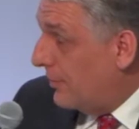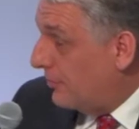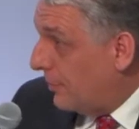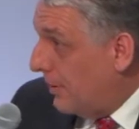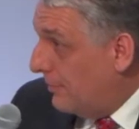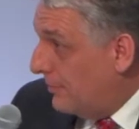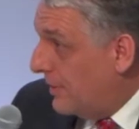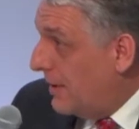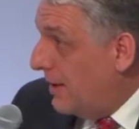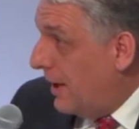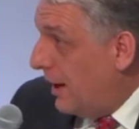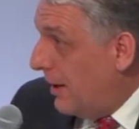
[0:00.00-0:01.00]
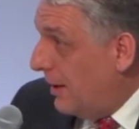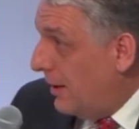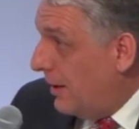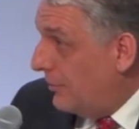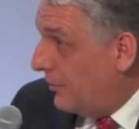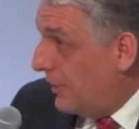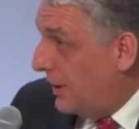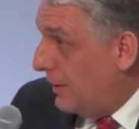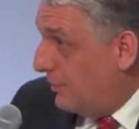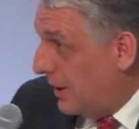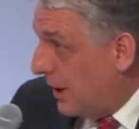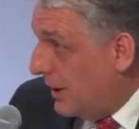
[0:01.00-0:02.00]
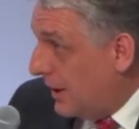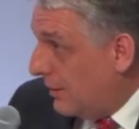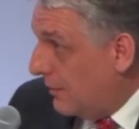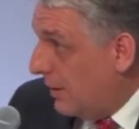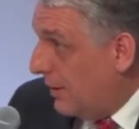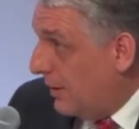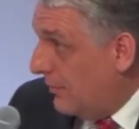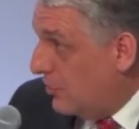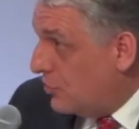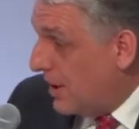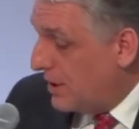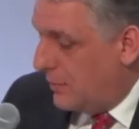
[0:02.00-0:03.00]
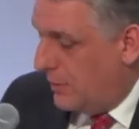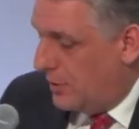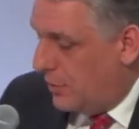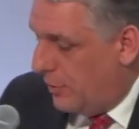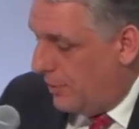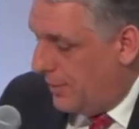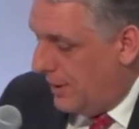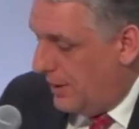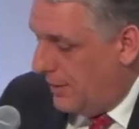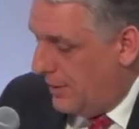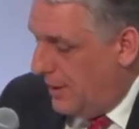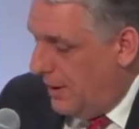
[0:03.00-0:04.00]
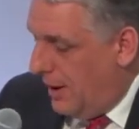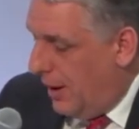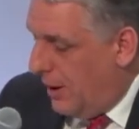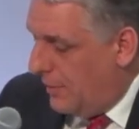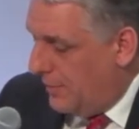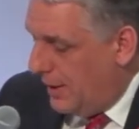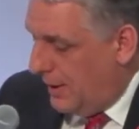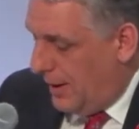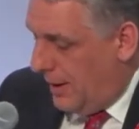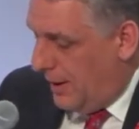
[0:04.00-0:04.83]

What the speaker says: some as the beginning of a genuine European army.